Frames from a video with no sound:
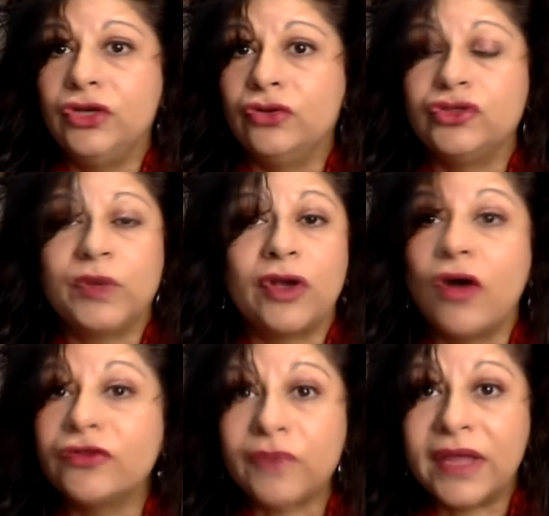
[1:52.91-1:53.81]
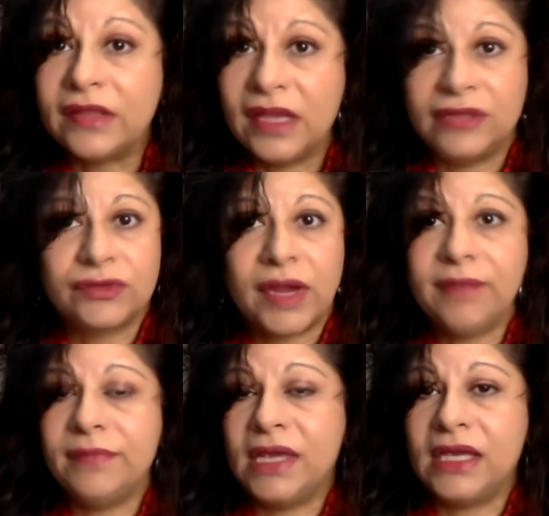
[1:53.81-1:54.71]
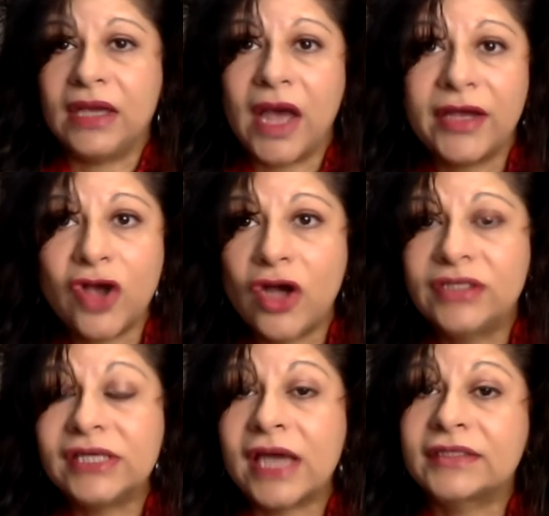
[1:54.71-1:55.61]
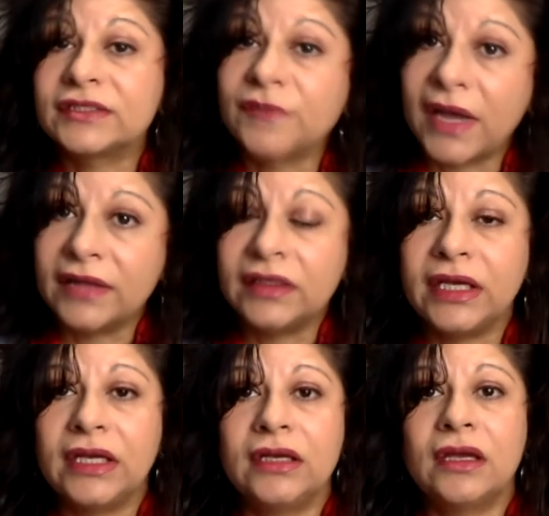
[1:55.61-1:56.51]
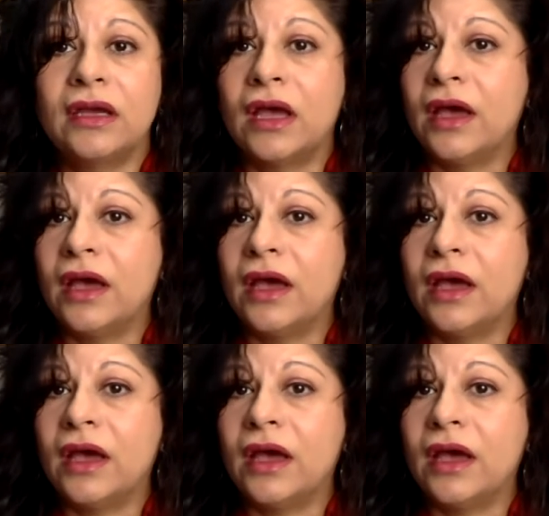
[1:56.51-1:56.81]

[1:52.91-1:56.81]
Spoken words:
doing all the right things, right? Making eye contact, smiling,